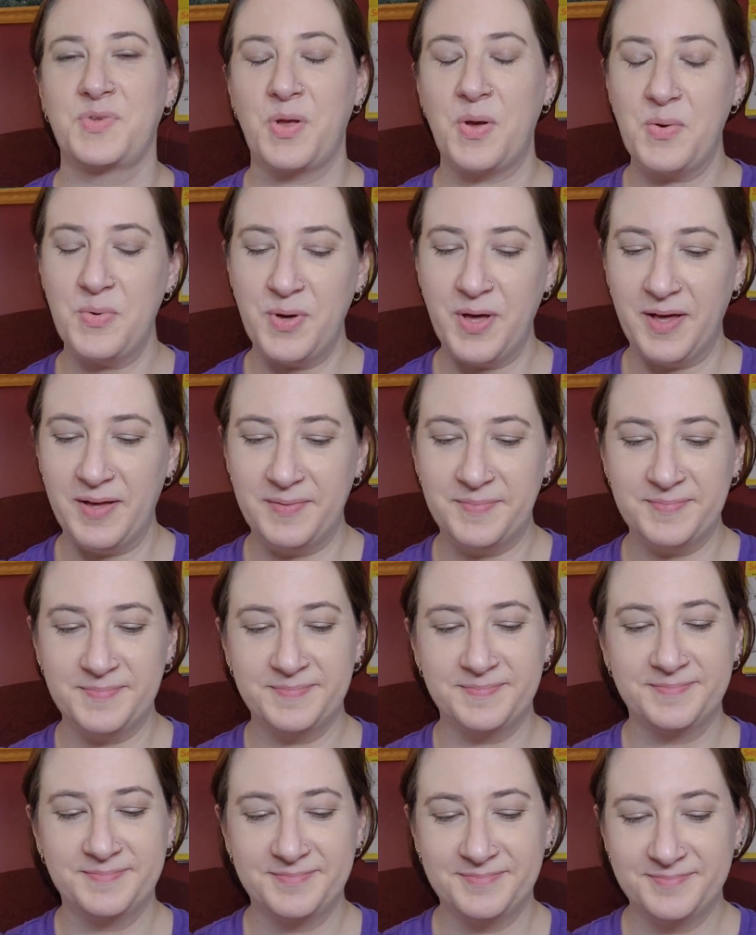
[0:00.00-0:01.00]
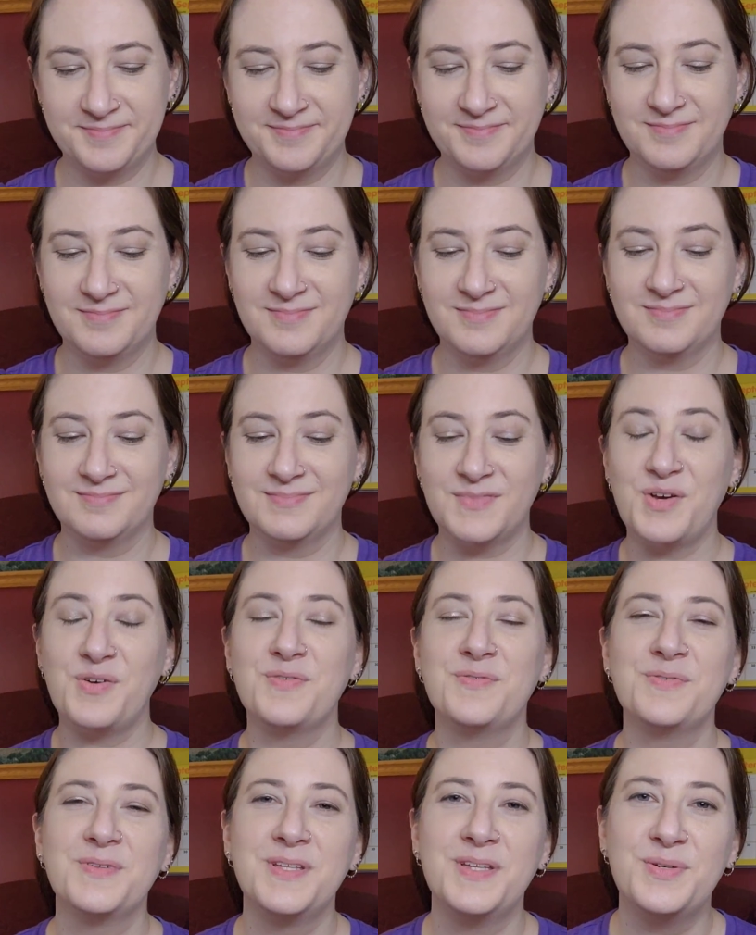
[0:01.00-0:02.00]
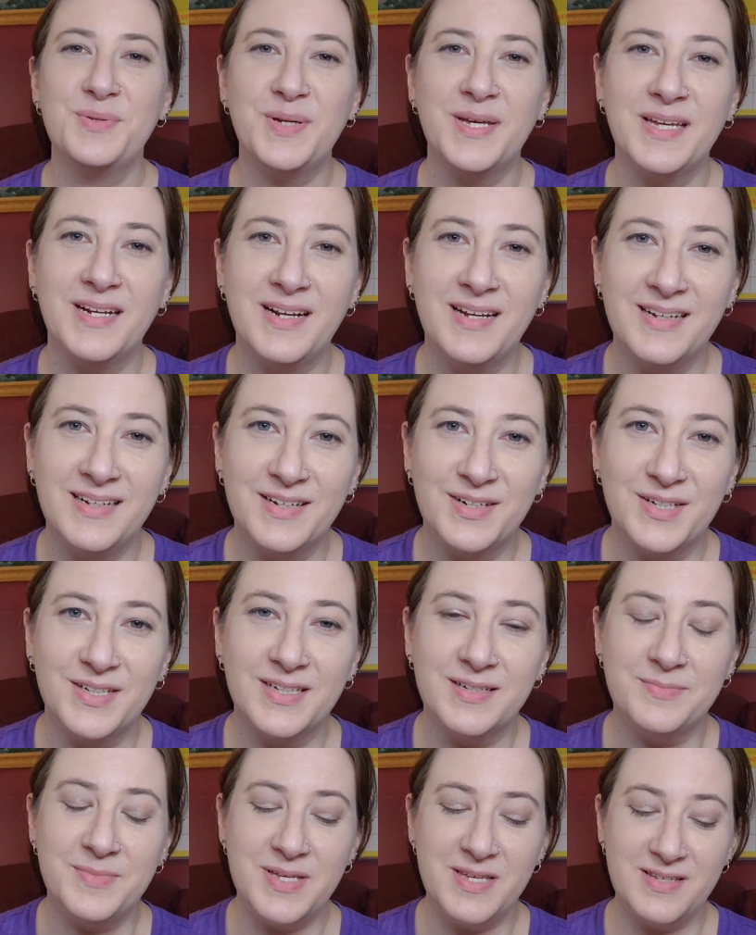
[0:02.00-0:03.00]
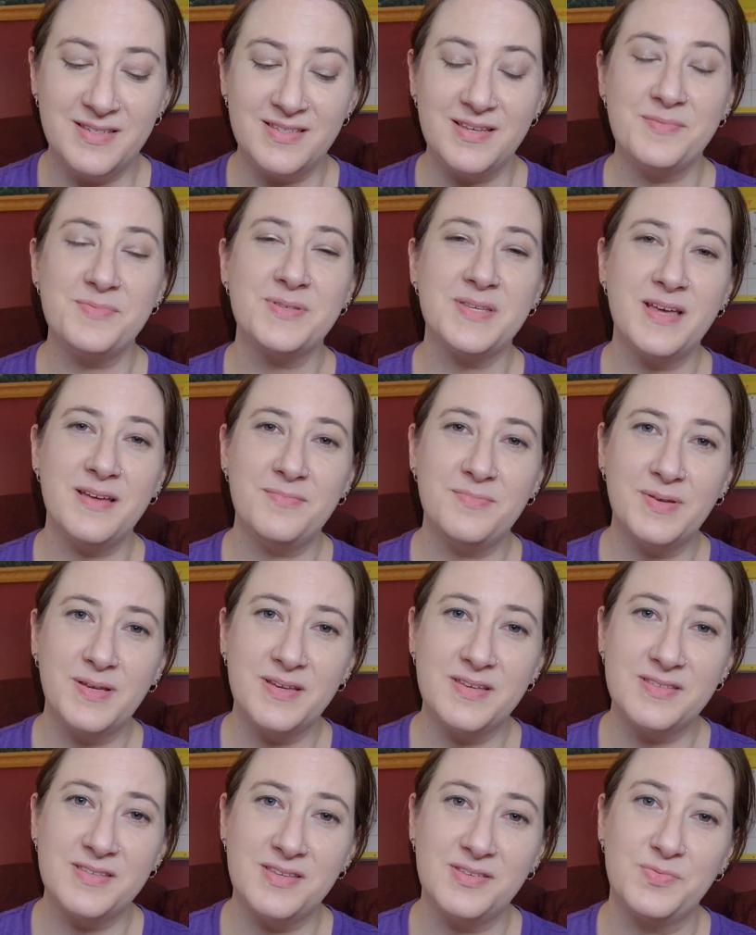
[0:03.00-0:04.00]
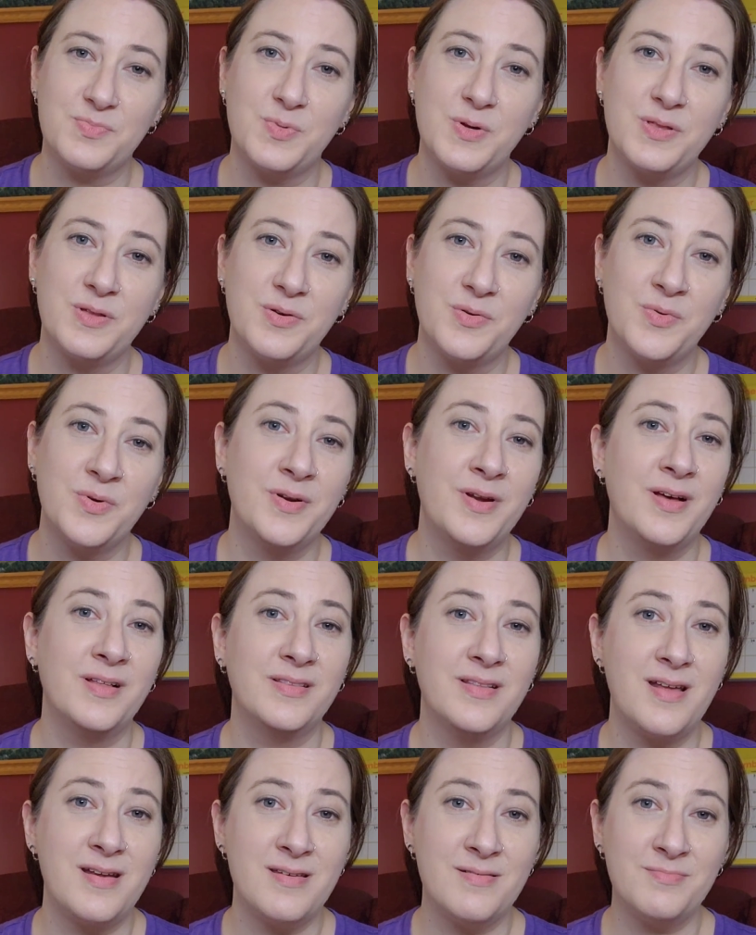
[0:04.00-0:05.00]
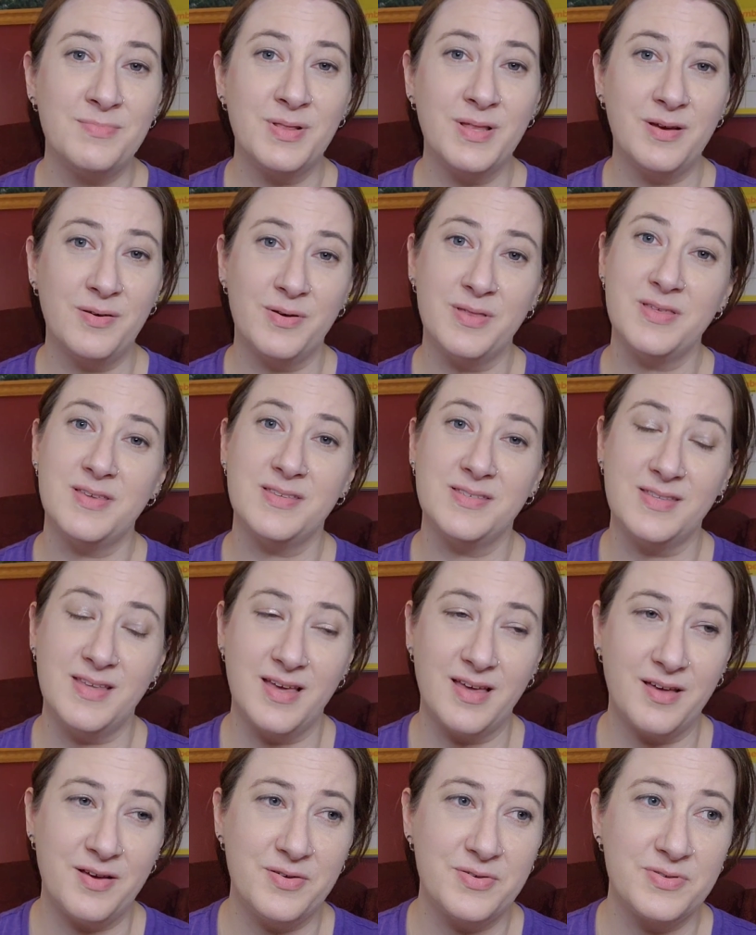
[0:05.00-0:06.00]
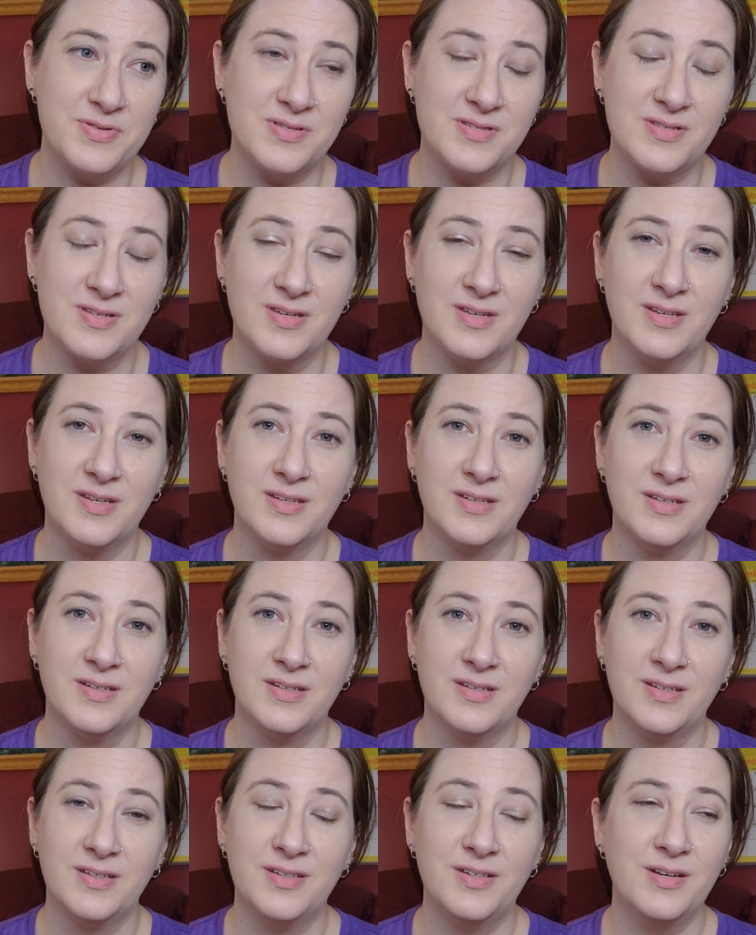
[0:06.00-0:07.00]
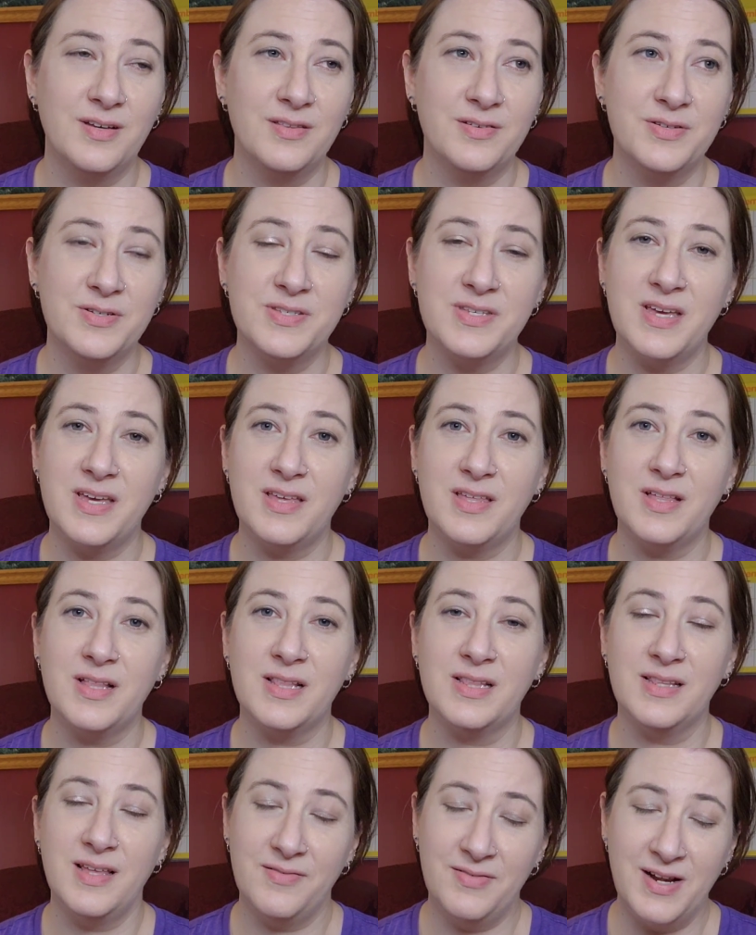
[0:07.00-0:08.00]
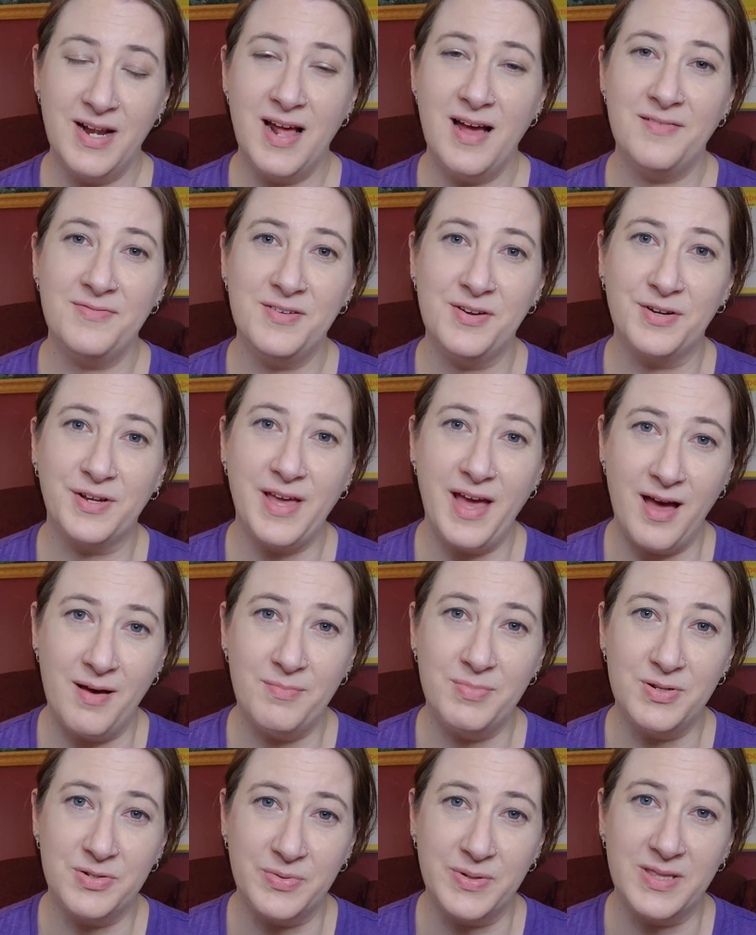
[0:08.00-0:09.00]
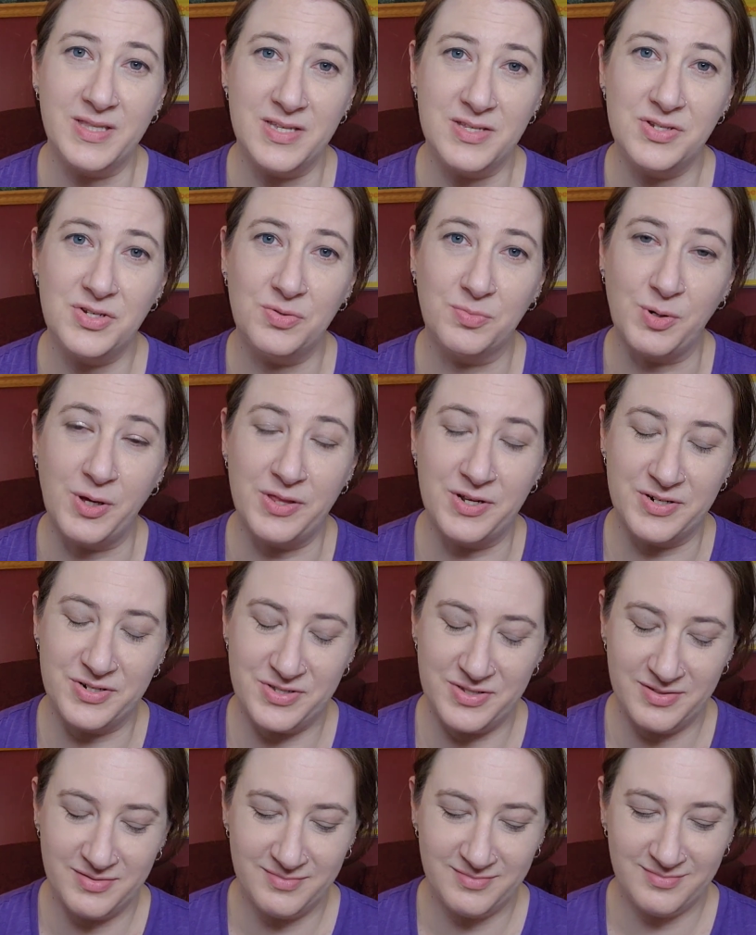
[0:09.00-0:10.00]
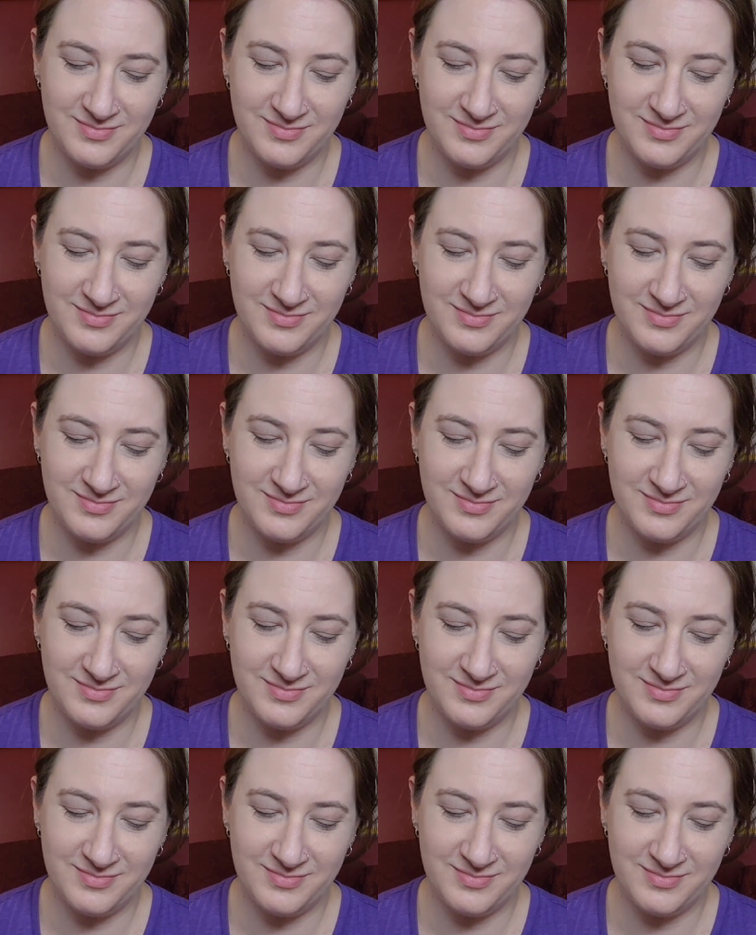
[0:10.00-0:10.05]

Okay. Hopefully you cannot hear him. He is upset because his brother will not let him play with his Legos. Y'all, there's a 11.5-year gap between these 2 brothers.